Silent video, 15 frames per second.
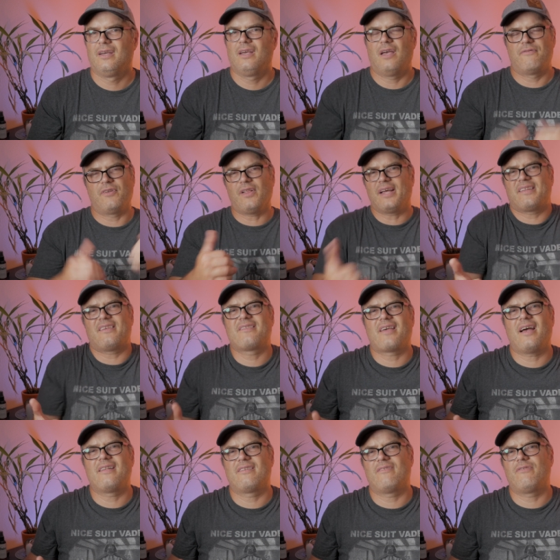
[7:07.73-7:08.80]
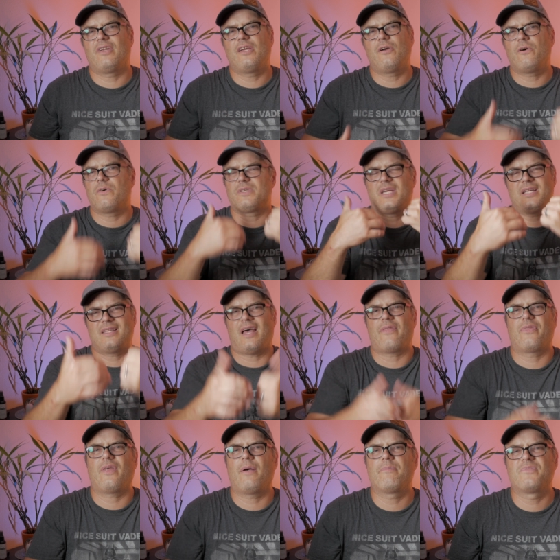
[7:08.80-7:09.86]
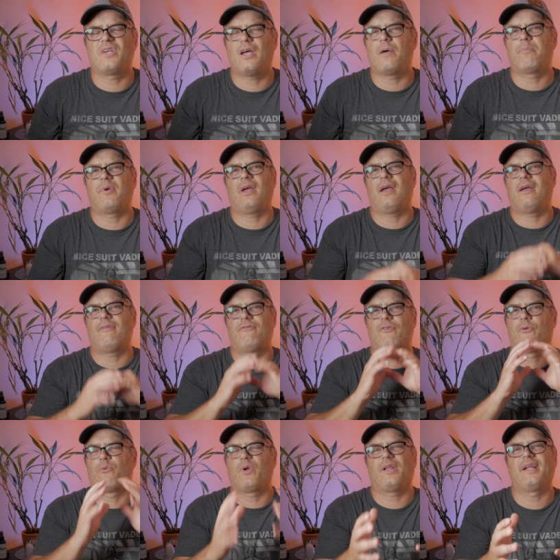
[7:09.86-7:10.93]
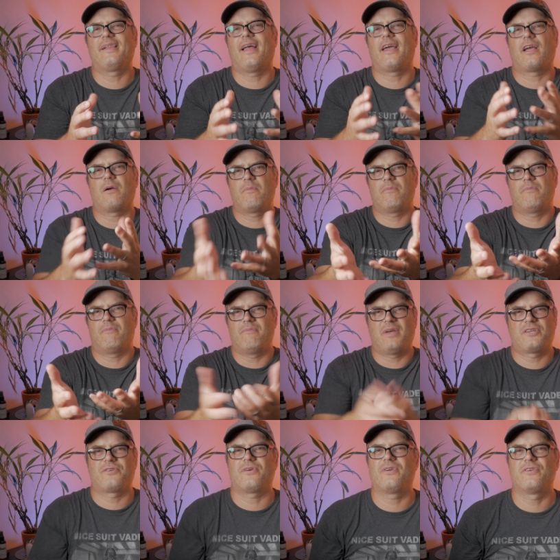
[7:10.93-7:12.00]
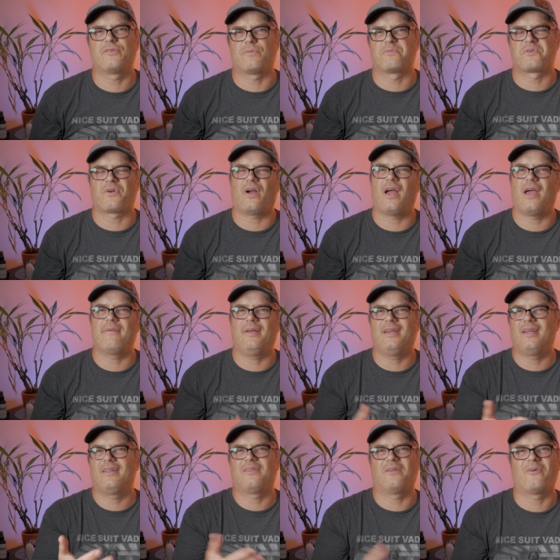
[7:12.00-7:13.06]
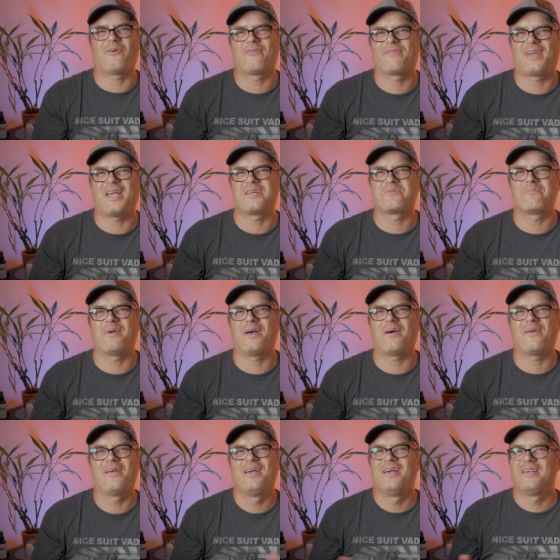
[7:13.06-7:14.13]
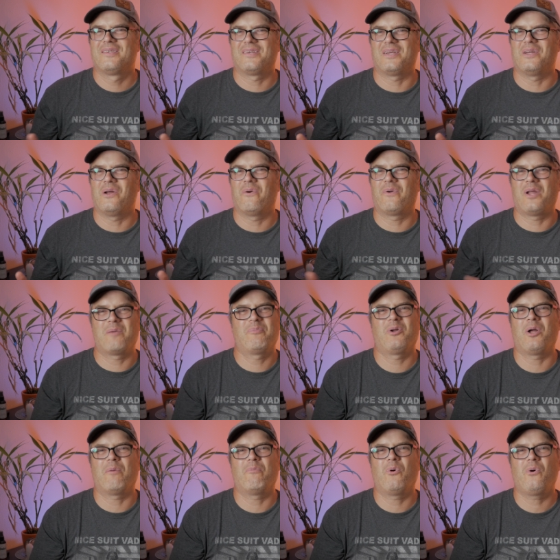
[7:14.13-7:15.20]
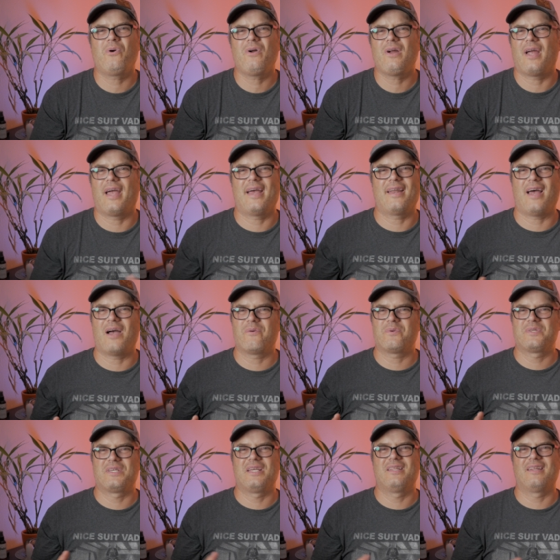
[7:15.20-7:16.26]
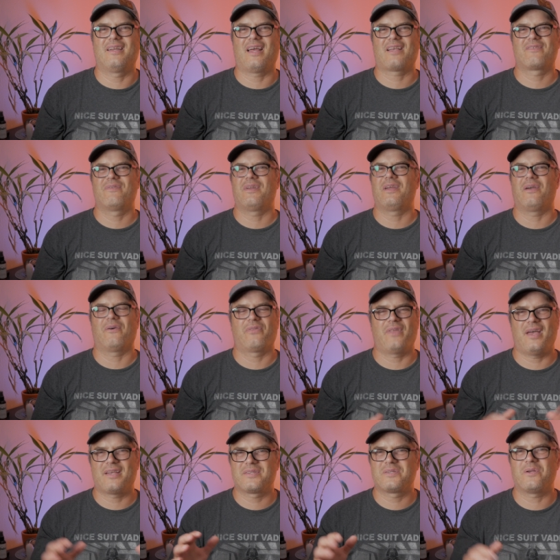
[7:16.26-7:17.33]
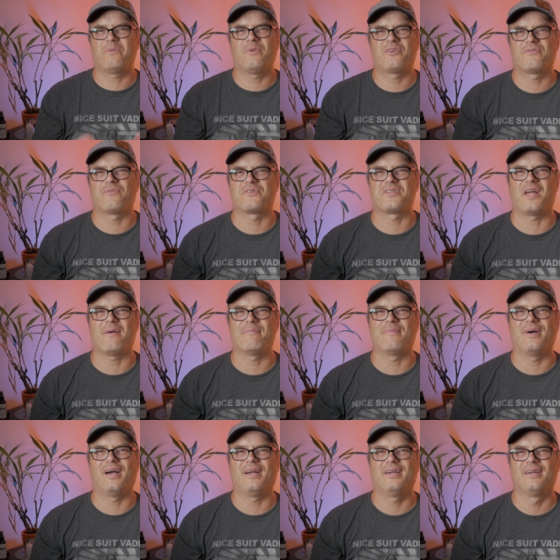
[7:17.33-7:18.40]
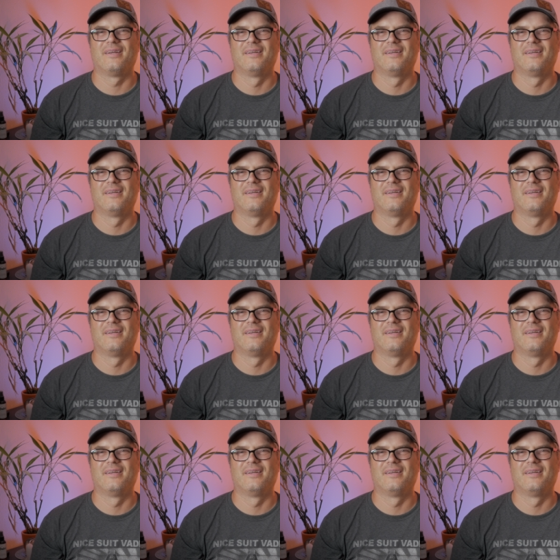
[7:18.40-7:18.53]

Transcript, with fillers: If you like these kinds of videos, hit that thumbs up. If you really like them, make sure you subscribe and hit the notification bell so you know when I put up more, and I will see you in the next video. Thanks so much for stopping by.